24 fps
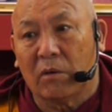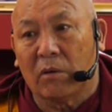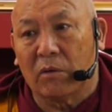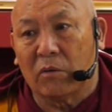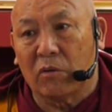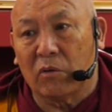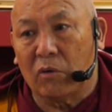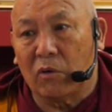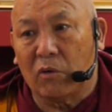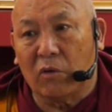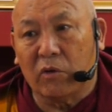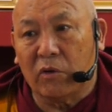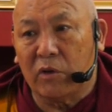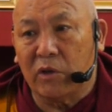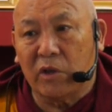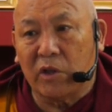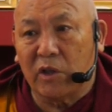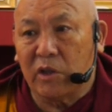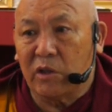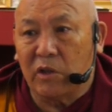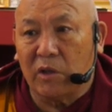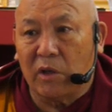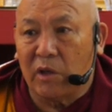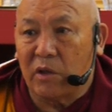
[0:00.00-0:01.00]
So
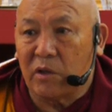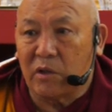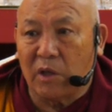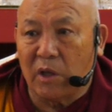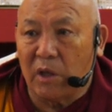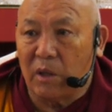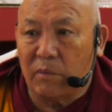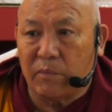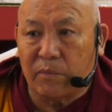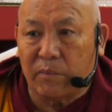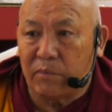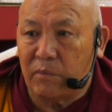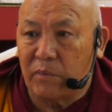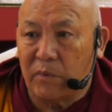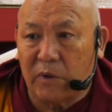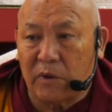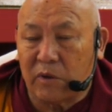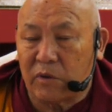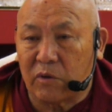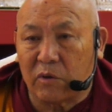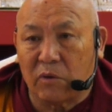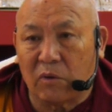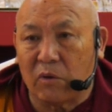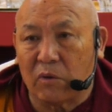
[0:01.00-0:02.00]
contradiction itself
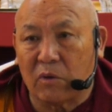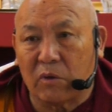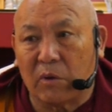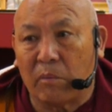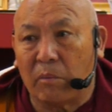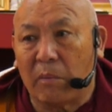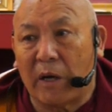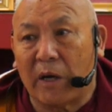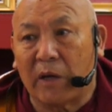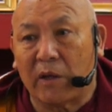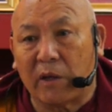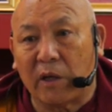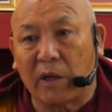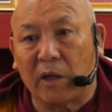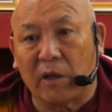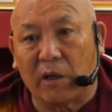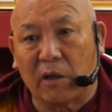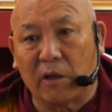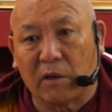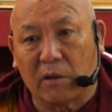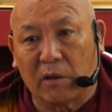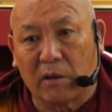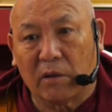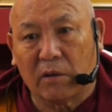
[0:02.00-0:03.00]
is not a bad thing,
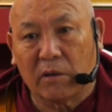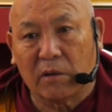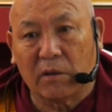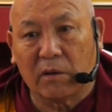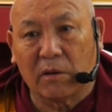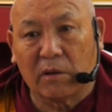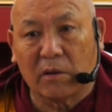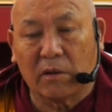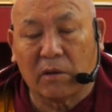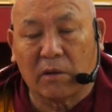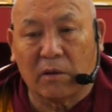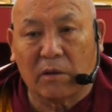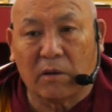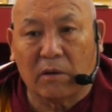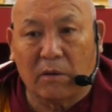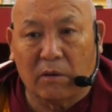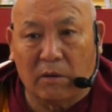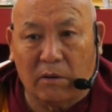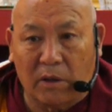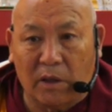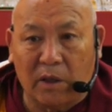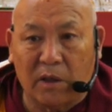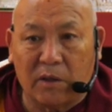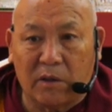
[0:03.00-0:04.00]

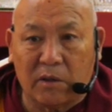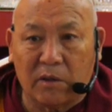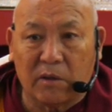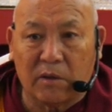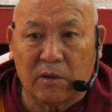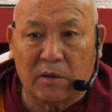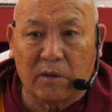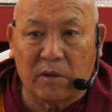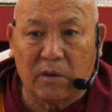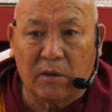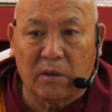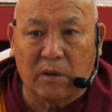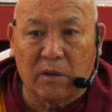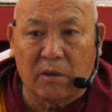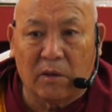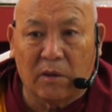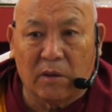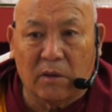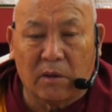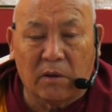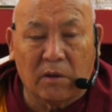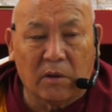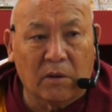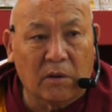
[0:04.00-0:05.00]
right?
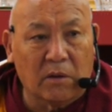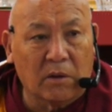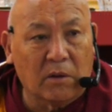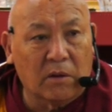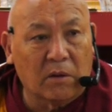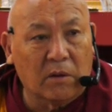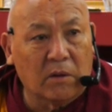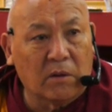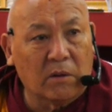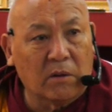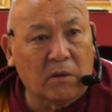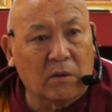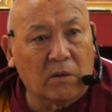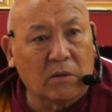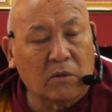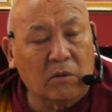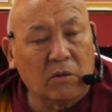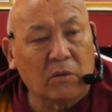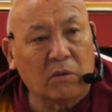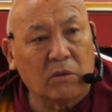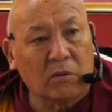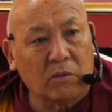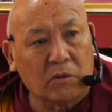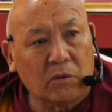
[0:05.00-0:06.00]

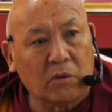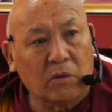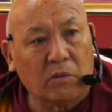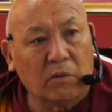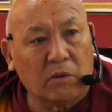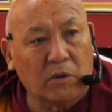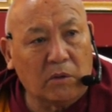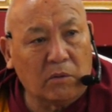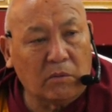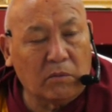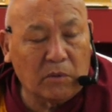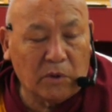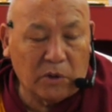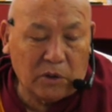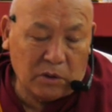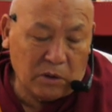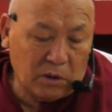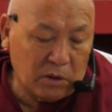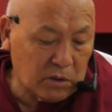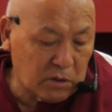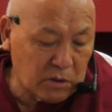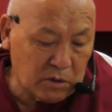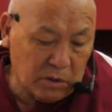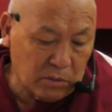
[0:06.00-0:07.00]
So
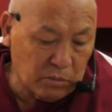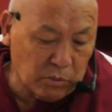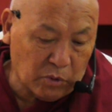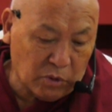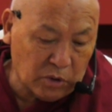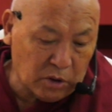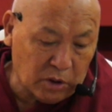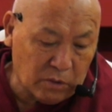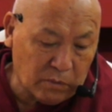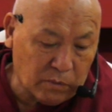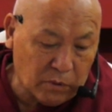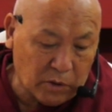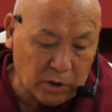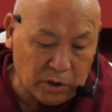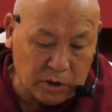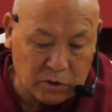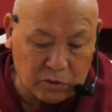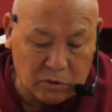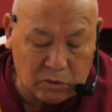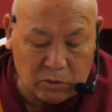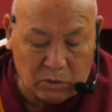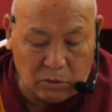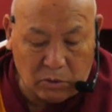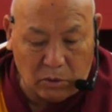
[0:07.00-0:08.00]
it's important for
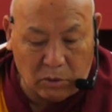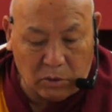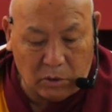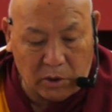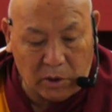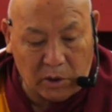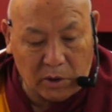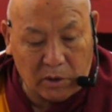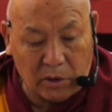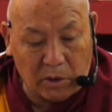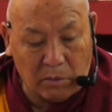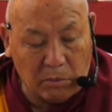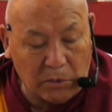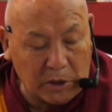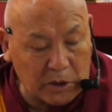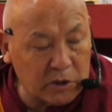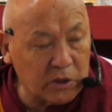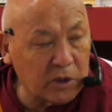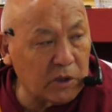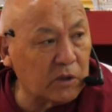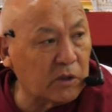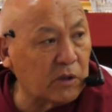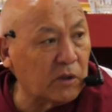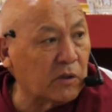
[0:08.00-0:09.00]
us to know that the
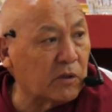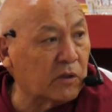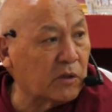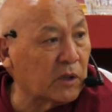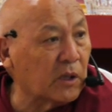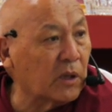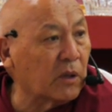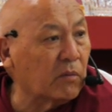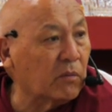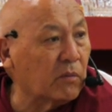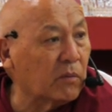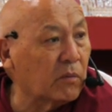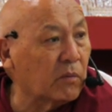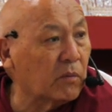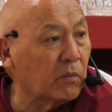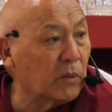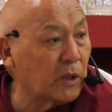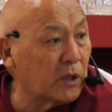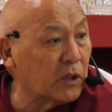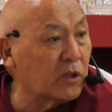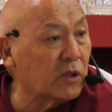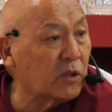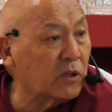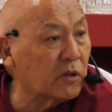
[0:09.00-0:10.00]
message is same.
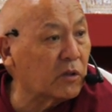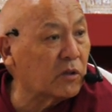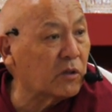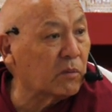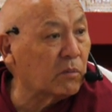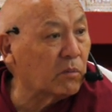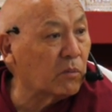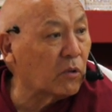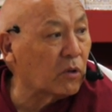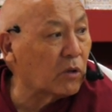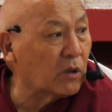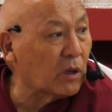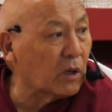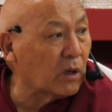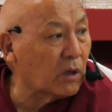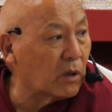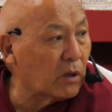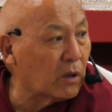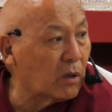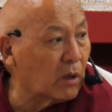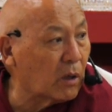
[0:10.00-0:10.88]
Message is important.